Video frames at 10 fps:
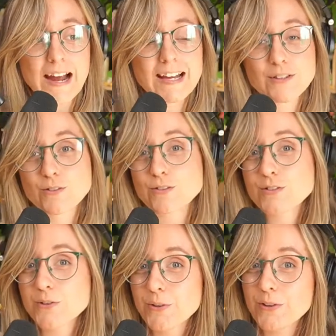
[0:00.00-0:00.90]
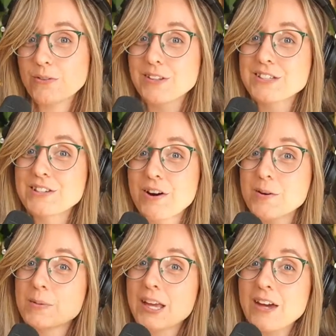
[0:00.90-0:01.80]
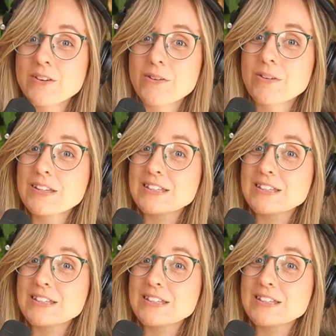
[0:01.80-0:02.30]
either solo with guitar or piano or with